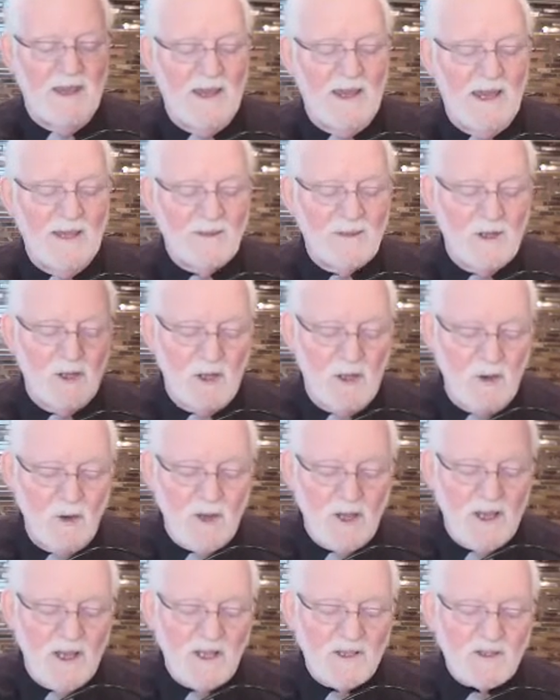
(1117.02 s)
And the
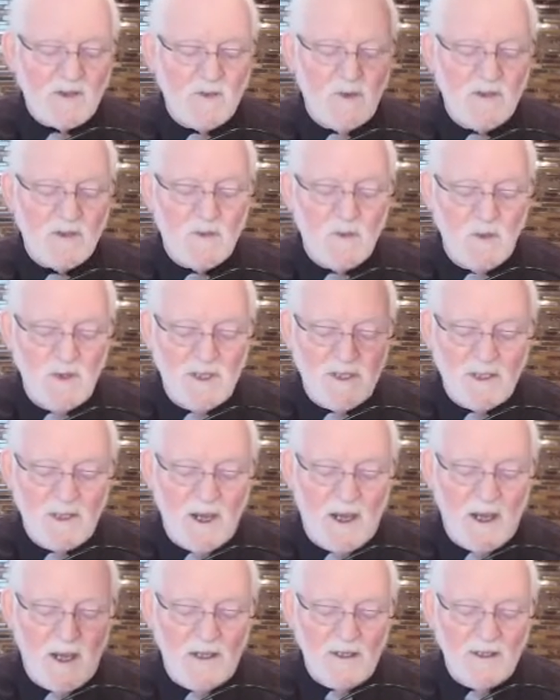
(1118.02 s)
Logos was with
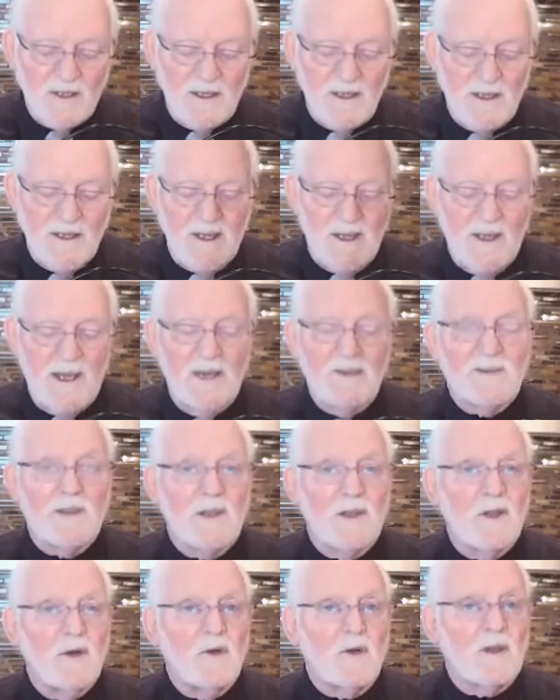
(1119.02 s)
God, and the
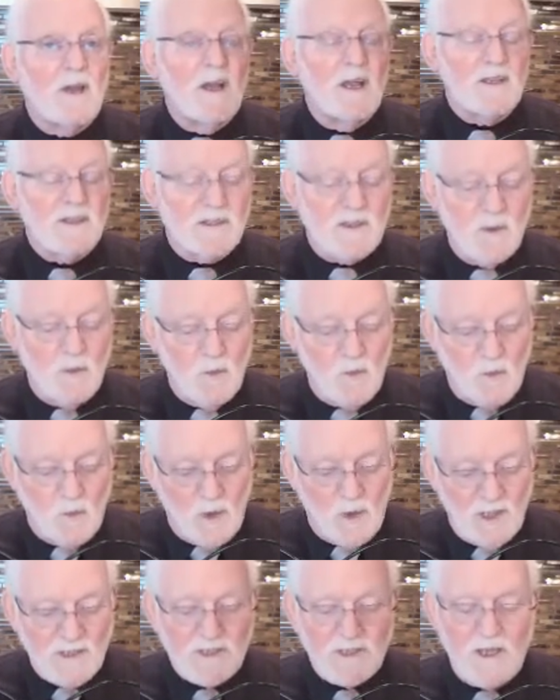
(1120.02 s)
Logos
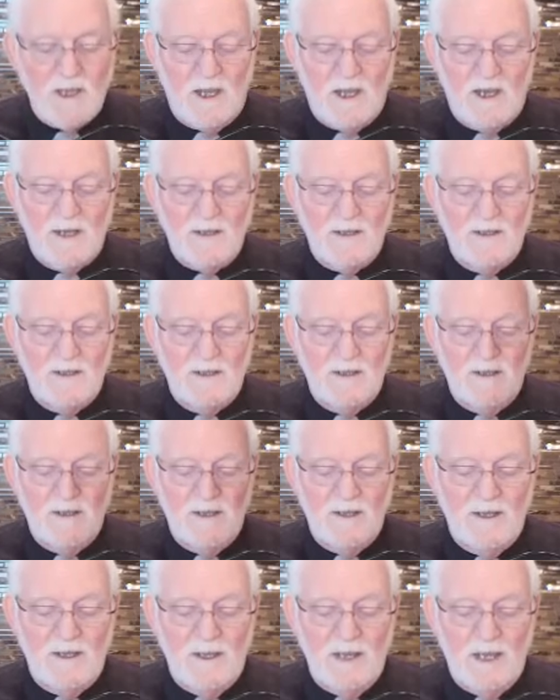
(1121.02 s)
was God.
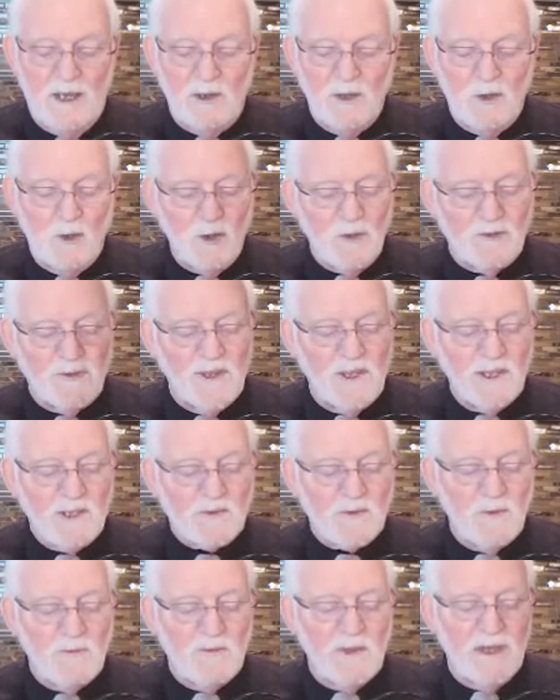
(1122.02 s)
And all things
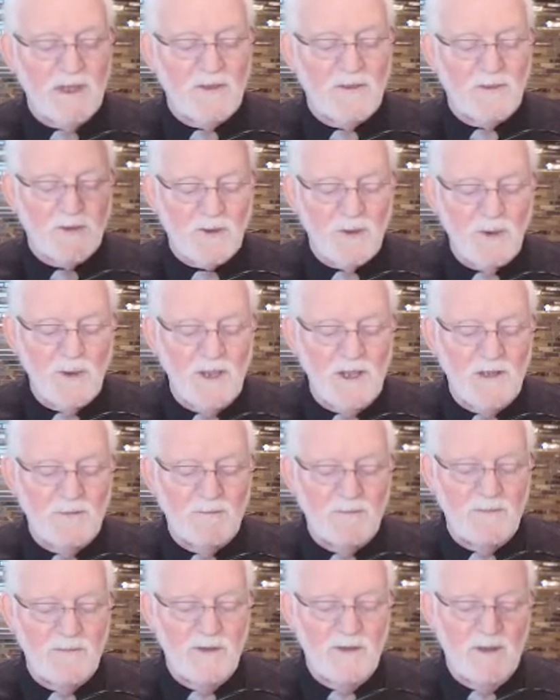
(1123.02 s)
were made through
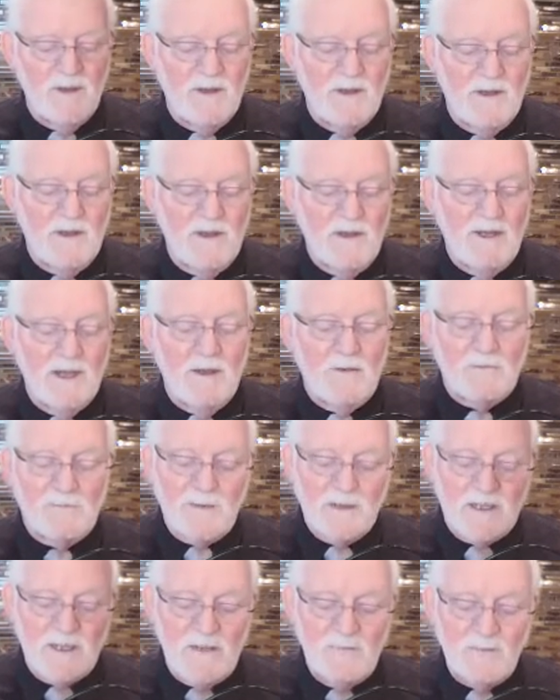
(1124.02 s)
him. Now
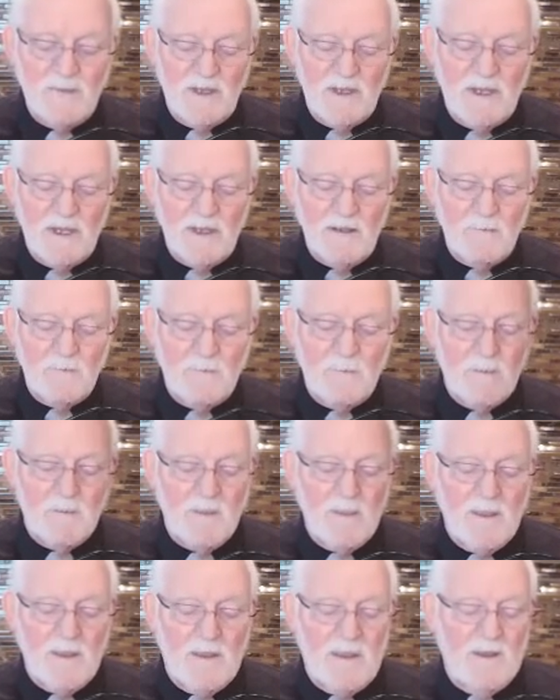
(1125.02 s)
forgive me,
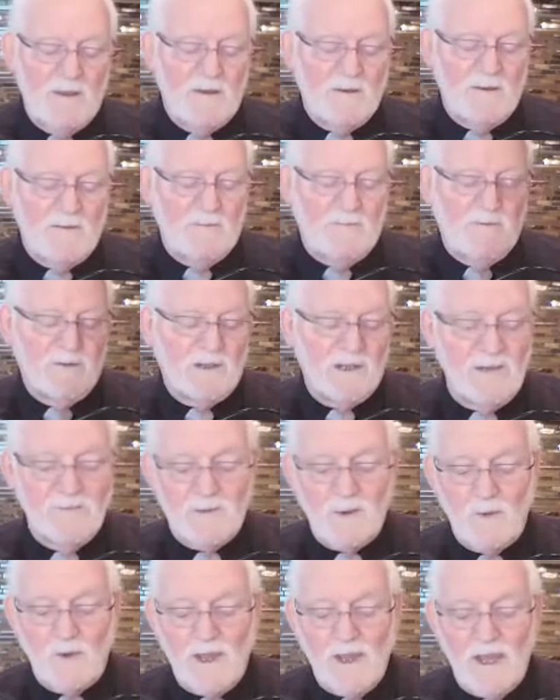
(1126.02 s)
forgive
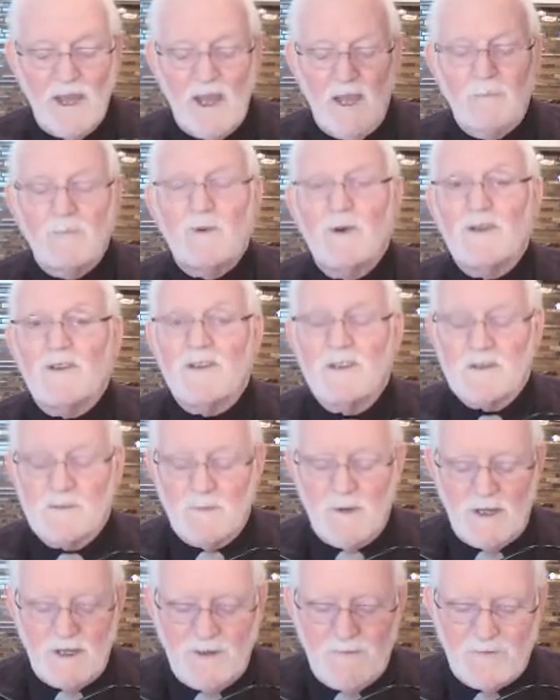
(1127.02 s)
the way I put this
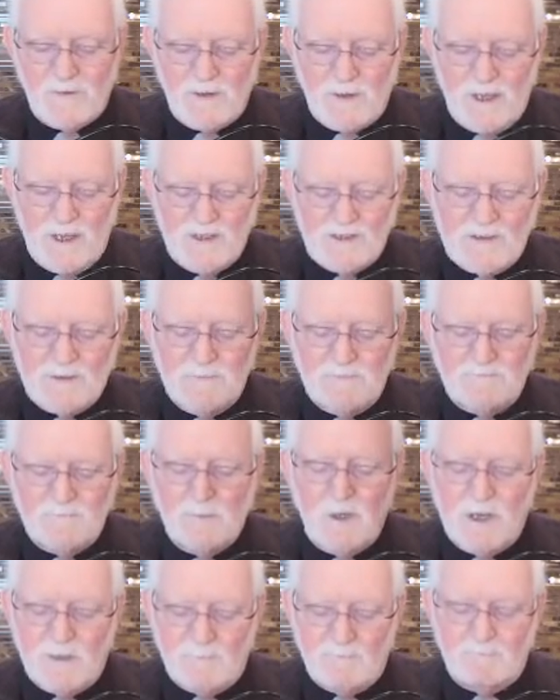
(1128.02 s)
body of Christ,
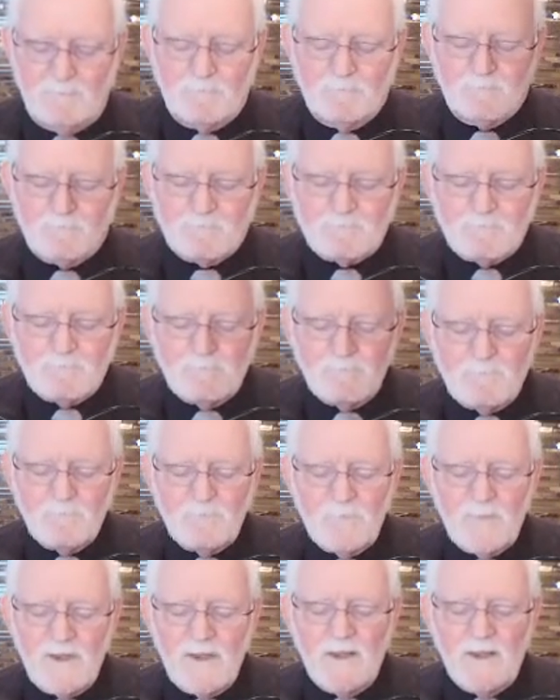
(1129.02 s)
but
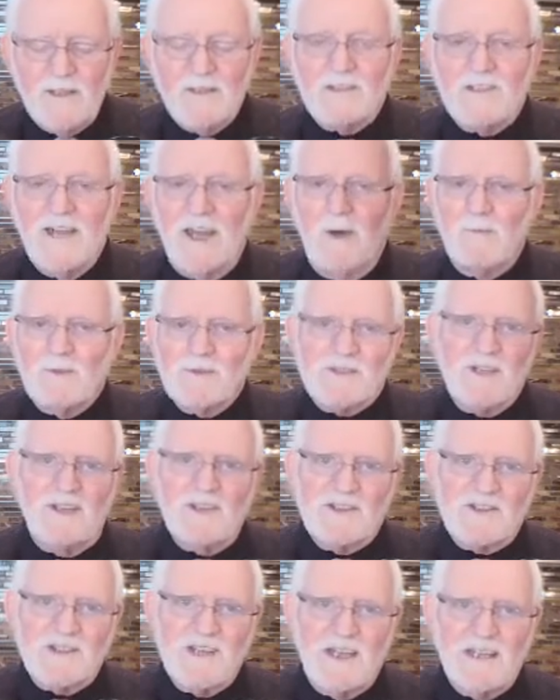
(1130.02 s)
to help us
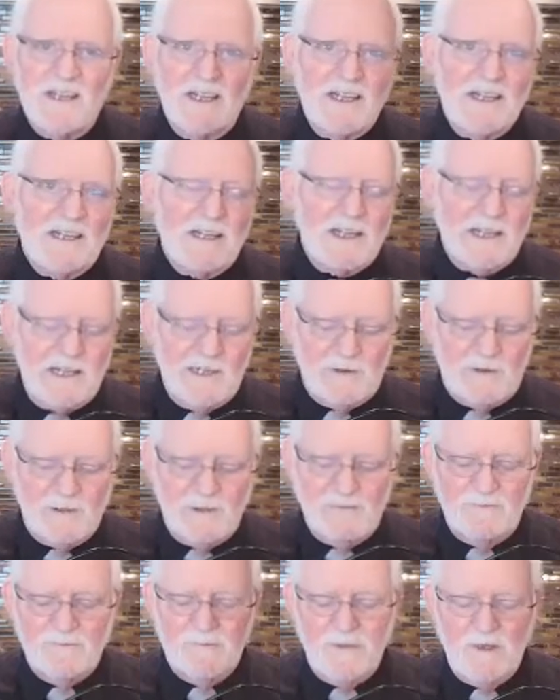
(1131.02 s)
understand a little clearer,